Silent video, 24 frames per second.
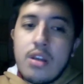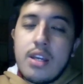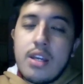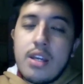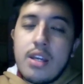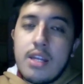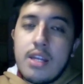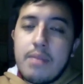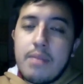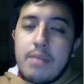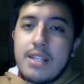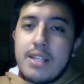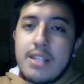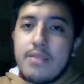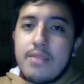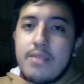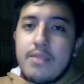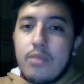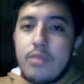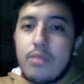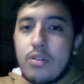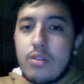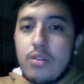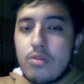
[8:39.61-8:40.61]
In a passive
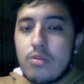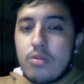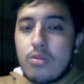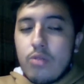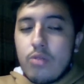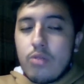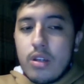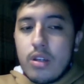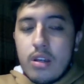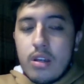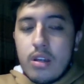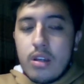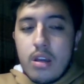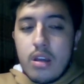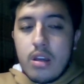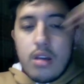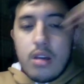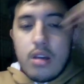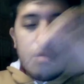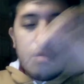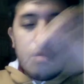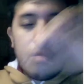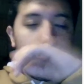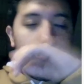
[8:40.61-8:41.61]
voice,
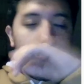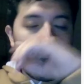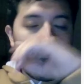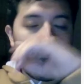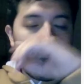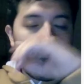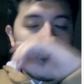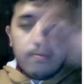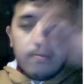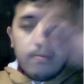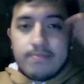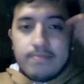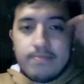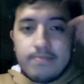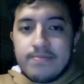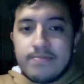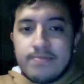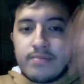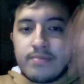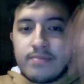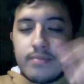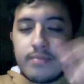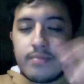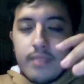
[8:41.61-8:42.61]
put
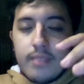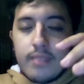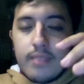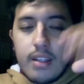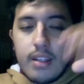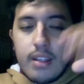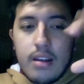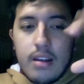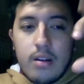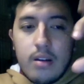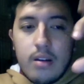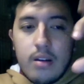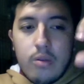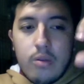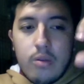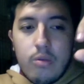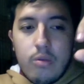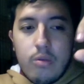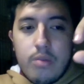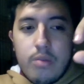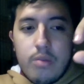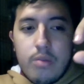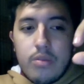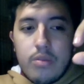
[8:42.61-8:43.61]

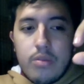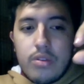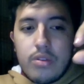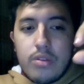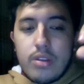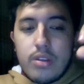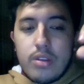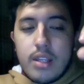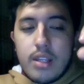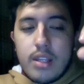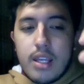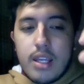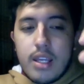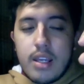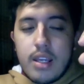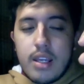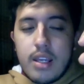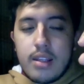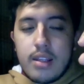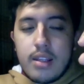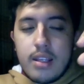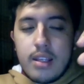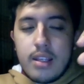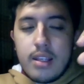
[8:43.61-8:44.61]
we put
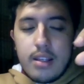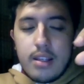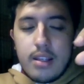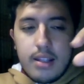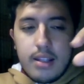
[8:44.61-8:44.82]
the